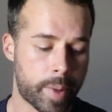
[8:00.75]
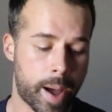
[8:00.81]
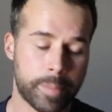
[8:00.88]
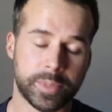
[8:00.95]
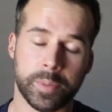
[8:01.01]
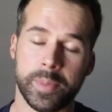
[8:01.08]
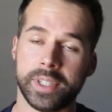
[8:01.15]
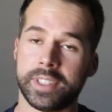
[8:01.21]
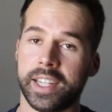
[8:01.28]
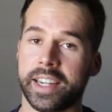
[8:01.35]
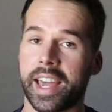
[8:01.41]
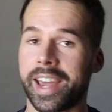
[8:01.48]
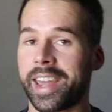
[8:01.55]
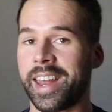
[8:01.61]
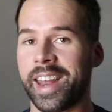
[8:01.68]
I'm
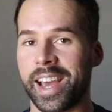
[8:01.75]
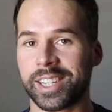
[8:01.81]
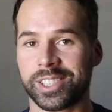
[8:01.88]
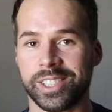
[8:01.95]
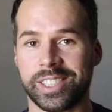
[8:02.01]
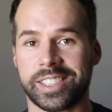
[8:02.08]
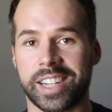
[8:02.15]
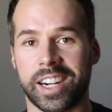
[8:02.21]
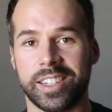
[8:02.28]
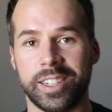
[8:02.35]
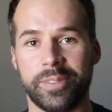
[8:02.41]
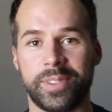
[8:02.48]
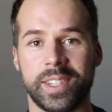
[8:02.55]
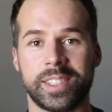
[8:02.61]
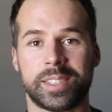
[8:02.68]
optimistic I can actually start
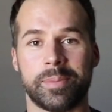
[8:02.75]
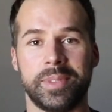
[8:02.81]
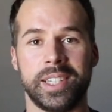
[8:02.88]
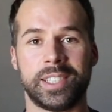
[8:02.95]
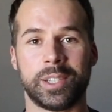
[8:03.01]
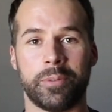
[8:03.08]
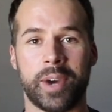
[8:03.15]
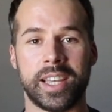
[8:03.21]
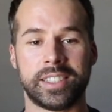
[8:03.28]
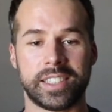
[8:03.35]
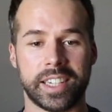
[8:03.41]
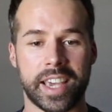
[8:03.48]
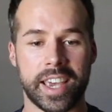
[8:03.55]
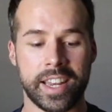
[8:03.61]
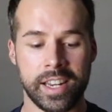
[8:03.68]
lifting some decent weights
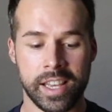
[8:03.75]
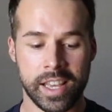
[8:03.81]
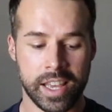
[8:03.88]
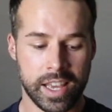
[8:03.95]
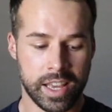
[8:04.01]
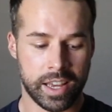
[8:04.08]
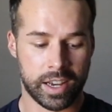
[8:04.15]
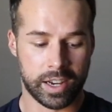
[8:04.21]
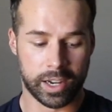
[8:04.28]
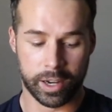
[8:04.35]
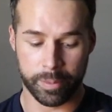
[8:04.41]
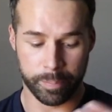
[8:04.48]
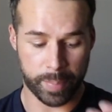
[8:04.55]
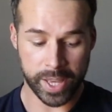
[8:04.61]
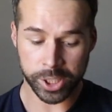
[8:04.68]
again.
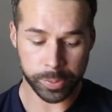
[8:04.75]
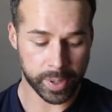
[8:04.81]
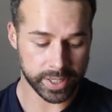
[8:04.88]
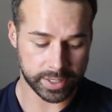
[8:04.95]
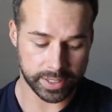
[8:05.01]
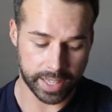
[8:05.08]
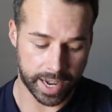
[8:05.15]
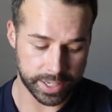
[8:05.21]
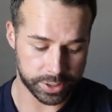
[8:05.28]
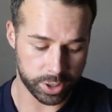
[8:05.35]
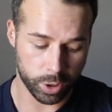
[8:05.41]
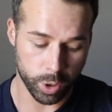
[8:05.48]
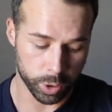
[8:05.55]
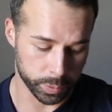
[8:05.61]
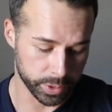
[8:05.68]
Bench press is
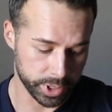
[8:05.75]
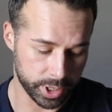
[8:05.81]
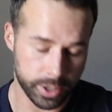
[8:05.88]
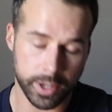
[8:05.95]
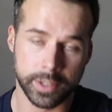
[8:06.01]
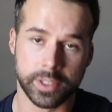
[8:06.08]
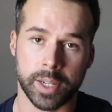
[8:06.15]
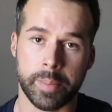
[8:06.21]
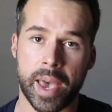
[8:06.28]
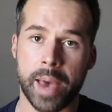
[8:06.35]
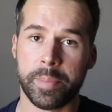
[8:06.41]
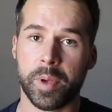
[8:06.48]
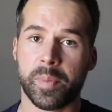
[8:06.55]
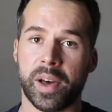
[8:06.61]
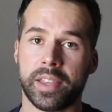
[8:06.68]
honestly going really good, so I'm
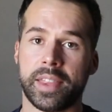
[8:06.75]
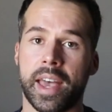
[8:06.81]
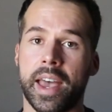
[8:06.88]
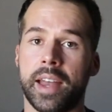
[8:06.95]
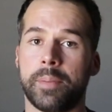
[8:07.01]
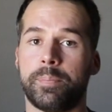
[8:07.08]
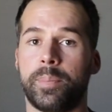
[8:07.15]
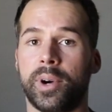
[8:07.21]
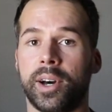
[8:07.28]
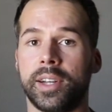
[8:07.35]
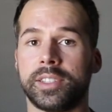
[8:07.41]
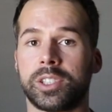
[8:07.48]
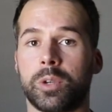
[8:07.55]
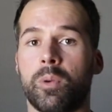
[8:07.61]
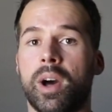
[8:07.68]
happy about that,
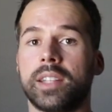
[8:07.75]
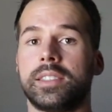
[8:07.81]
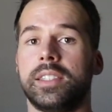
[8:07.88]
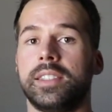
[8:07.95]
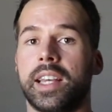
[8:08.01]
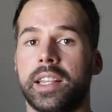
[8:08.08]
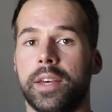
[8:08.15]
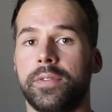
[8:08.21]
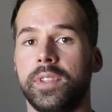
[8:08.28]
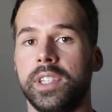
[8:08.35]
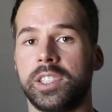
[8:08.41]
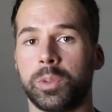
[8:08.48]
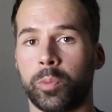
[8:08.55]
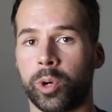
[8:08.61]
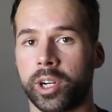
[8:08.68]
but squats and deadlift
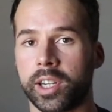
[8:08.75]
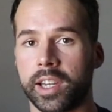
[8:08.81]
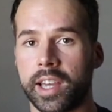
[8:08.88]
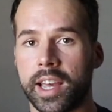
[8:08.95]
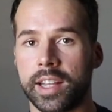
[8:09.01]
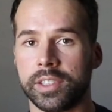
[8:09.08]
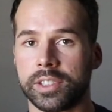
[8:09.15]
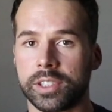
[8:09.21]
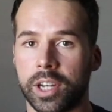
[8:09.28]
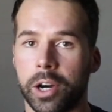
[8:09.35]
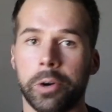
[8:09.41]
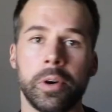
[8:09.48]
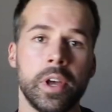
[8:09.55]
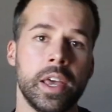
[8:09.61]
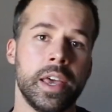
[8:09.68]
need some work again.
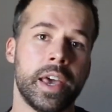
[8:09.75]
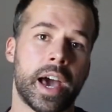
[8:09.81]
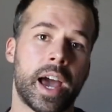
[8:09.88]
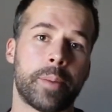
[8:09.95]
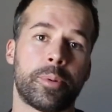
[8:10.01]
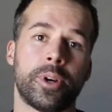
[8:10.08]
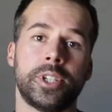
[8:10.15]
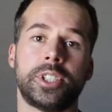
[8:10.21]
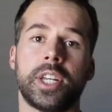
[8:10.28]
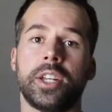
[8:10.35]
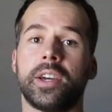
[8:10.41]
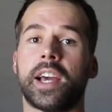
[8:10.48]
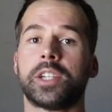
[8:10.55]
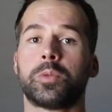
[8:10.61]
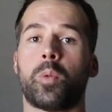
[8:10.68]
So I appreciate
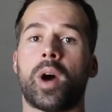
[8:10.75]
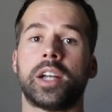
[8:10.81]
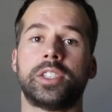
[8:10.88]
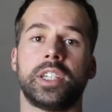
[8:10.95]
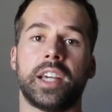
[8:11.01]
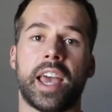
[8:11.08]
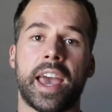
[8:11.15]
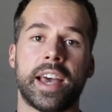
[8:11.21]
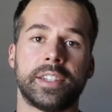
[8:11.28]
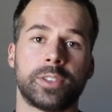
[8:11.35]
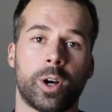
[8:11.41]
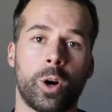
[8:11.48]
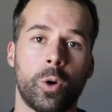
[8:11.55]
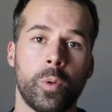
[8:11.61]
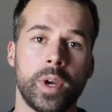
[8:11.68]
you guys watching. As
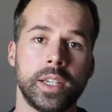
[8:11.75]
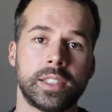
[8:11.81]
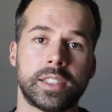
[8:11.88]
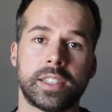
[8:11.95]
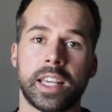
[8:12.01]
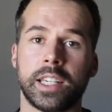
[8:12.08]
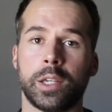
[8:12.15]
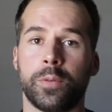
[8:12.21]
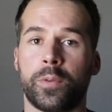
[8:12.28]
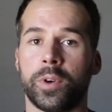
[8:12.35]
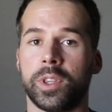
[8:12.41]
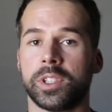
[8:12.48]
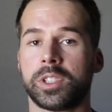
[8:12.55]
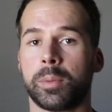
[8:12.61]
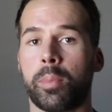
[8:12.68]
always, thank you
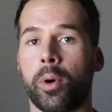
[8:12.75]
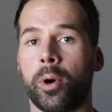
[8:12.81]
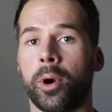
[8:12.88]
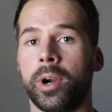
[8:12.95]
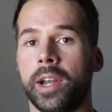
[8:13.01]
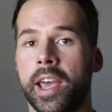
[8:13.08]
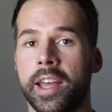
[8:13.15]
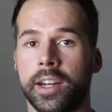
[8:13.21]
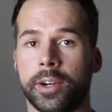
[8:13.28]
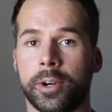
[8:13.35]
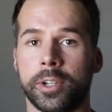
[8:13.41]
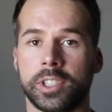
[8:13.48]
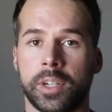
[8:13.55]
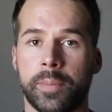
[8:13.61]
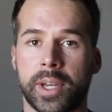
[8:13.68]
for the support and
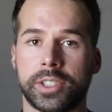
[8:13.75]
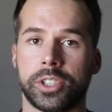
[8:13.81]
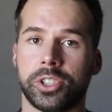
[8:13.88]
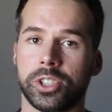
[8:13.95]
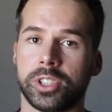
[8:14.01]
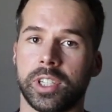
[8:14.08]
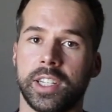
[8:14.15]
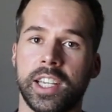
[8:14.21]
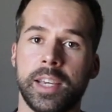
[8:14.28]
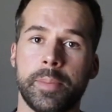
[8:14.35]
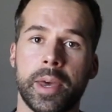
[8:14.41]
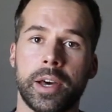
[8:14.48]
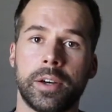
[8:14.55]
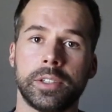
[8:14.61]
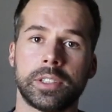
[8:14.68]
encouraging messages and
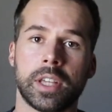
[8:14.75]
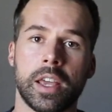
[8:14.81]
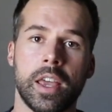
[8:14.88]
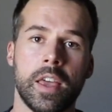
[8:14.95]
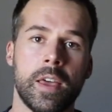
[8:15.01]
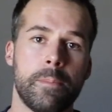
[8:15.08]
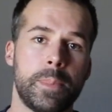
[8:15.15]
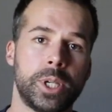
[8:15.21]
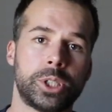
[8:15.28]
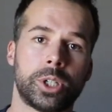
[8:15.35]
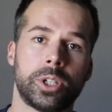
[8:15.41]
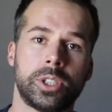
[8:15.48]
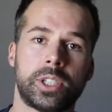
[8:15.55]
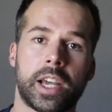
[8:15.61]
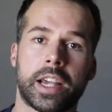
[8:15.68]
emails. Be
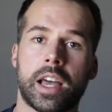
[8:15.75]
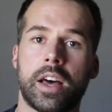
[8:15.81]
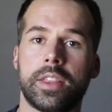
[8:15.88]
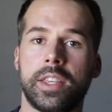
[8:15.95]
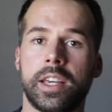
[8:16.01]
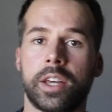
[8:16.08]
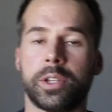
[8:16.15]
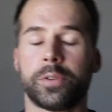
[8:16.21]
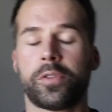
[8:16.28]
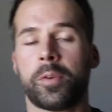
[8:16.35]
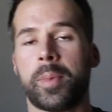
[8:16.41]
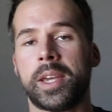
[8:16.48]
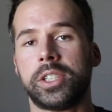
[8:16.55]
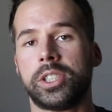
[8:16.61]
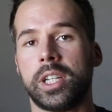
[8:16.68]
sure to check out the other
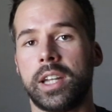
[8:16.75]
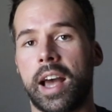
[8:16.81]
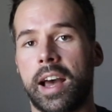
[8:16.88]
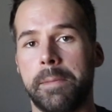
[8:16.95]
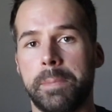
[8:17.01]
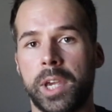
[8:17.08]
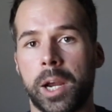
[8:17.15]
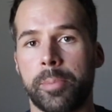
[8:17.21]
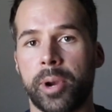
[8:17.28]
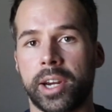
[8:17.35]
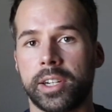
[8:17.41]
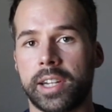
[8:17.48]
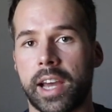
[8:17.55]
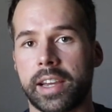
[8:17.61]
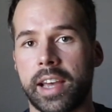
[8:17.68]
information on
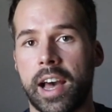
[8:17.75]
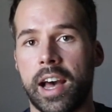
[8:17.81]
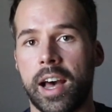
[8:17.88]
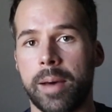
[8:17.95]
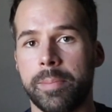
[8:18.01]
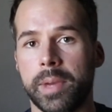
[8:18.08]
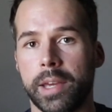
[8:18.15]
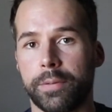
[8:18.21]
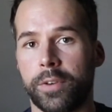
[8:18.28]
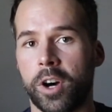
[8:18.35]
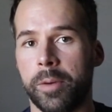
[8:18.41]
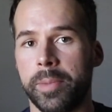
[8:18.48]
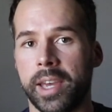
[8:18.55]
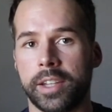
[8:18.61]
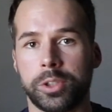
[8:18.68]
prbreaker.com.
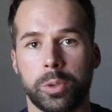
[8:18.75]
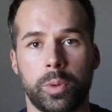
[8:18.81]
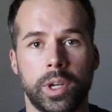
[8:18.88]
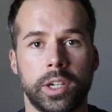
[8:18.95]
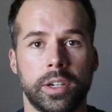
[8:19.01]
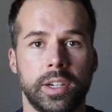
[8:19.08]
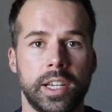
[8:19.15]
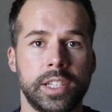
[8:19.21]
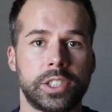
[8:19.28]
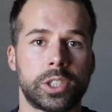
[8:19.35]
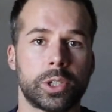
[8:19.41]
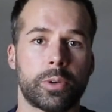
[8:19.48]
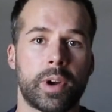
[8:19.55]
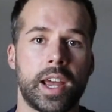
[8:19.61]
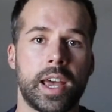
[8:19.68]
Follow me on Twitter and
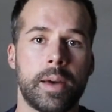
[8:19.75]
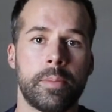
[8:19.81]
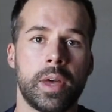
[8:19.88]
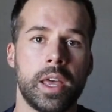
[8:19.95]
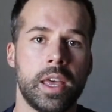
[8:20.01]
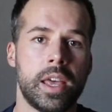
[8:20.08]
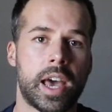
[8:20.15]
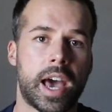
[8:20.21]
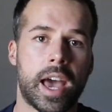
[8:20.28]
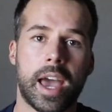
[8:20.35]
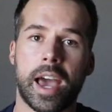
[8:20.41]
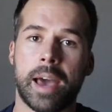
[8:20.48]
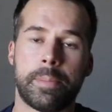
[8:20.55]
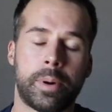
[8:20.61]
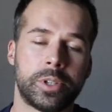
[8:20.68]
Instagram.
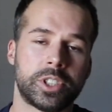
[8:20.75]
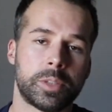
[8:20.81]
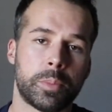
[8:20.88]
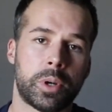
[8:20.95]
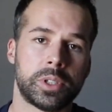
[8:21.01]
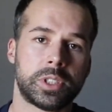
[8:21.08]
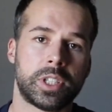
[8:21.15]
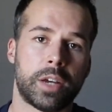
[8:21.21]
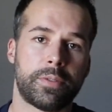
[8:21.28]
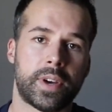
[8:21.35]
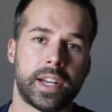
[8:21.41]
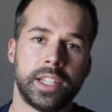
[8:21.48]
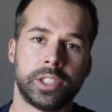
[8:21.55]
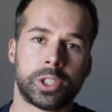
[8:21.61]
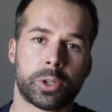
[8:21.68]
I post the most stuff
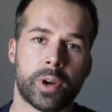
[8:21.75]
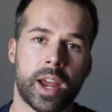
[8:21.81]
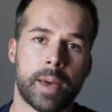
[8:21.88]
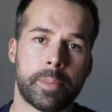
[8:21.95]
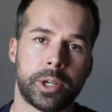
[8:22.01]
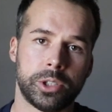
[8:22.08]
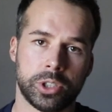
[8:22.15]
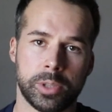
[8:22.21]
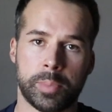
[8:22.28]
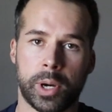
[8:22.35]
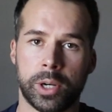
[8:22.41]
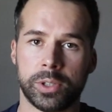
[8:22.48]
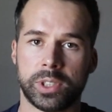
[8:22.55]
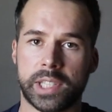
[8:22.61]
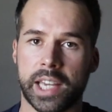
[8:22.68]
on Instagram. I usually
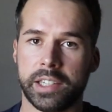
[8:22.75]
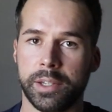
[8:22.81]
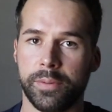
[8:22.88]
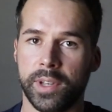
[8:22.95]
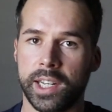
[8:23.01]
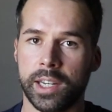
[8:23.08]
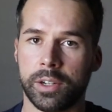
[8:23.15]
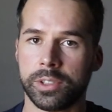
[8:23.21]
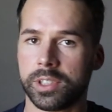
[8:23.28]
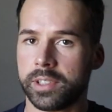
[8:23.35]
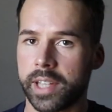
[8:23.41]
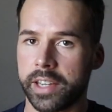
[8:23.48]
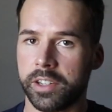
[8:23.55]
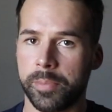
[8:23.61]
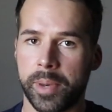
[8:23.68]
post daily videos
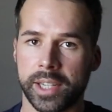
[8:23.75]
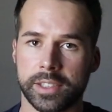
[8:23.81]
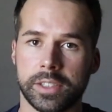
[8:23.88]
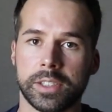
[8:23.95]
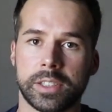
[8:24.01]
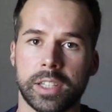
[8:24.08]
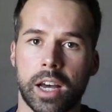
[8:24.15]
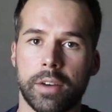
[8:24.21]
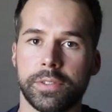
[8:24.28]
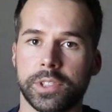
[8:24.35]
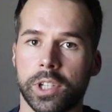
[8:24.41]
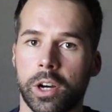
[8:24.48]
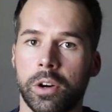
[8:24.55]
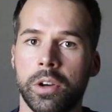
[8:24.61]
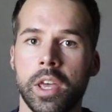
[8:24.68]
and daily pics and stuff,
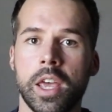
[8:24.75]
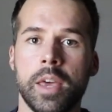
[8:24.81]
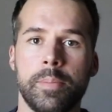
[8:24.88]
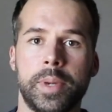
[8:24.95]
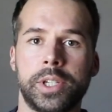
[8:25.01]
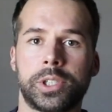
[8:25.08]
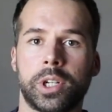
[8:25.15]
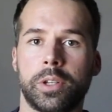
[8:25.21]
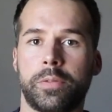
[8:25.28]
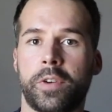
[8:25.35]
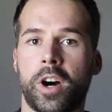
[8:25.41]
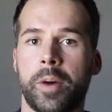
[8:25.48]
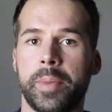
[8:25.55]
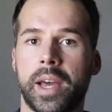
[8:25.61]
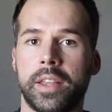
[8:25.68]
so be sure to
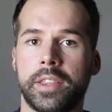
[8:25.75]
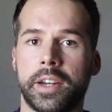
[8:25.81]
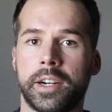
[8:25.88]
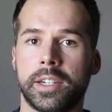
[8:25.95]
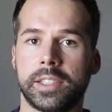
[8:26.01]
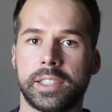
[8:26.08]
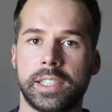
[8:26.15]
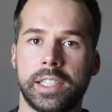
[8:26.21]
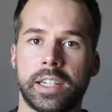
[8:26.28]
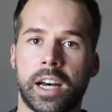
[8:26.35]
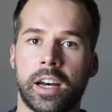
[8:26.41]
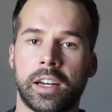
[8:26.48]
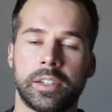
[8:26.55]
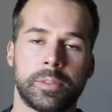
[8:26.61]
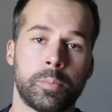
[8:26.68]
follow me on there to see
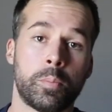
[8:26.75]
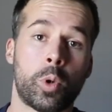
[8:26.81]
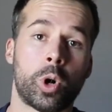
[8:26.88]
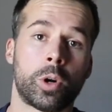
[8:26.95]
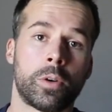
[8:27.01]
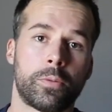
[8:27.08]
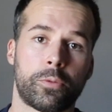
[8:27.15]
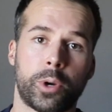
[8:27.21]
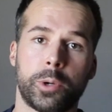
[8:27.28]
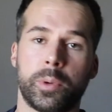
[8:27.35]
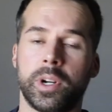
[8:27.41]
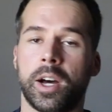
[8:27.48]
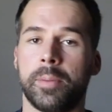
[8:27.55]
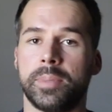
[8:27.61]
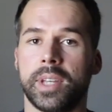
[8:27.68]
more
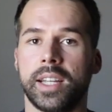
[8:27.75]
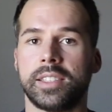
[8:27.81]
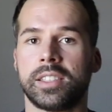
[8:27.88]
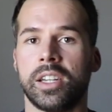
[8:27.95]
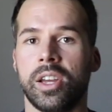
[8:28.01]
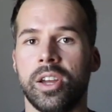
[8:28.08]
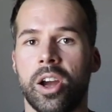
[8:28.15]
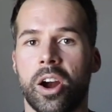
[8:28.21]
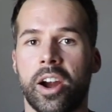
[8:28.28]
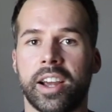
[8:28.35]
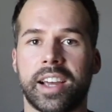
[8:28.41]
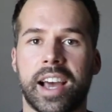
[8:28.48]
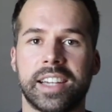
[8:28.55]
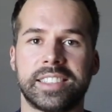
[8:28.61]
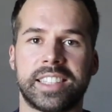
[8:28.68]
frequent updates. All
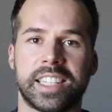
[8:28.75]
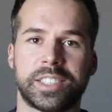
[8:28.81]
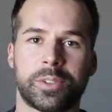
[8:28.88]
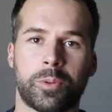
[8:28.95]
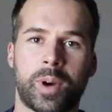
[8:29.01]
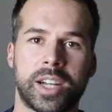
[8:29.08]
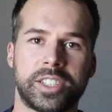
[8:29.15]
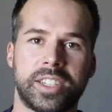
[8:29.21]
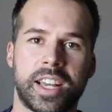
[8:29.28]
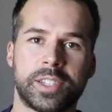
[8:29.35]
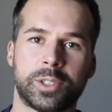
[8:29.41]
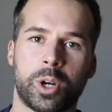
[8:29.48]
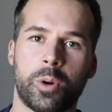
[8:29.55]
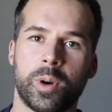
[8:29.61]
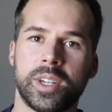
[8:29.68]
right, guys, thanks for watching
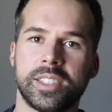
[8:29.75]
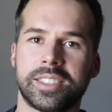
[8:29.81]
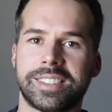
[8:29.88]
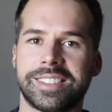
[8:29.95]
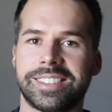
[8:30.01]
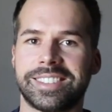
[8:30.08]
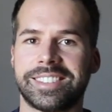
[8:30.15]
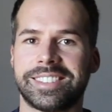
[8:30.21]
as always.